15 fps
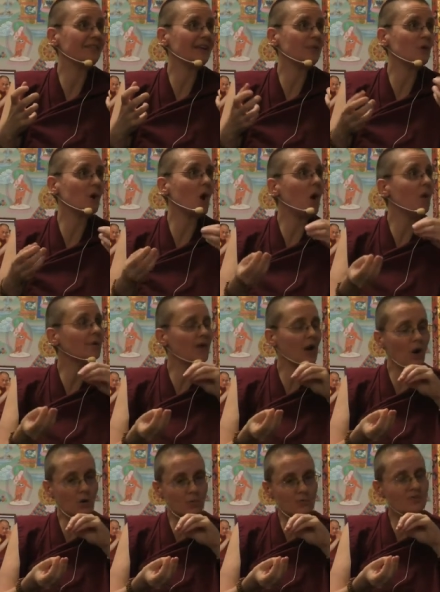They were they
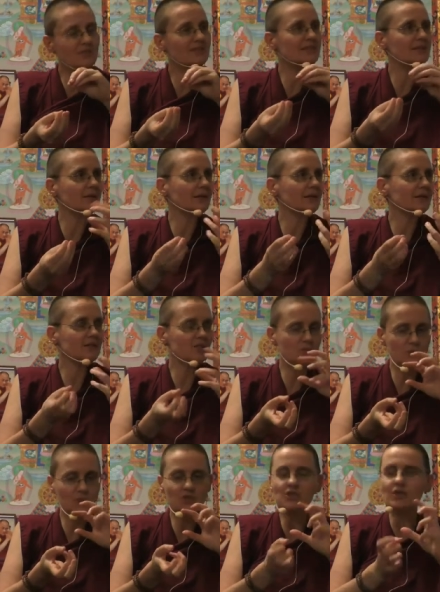almost uh,
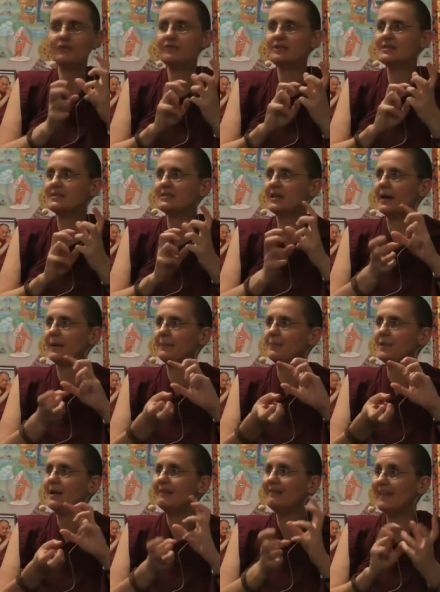switched off his um,
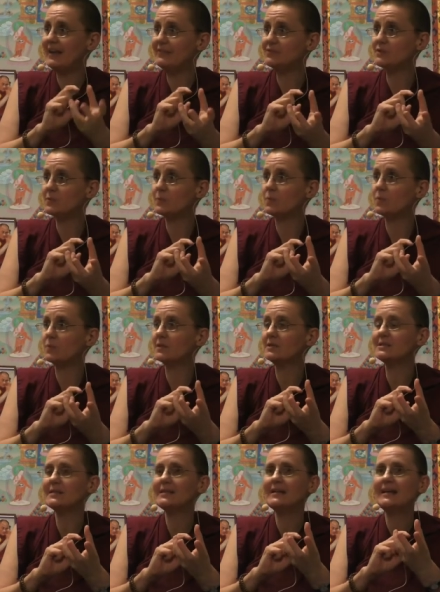life support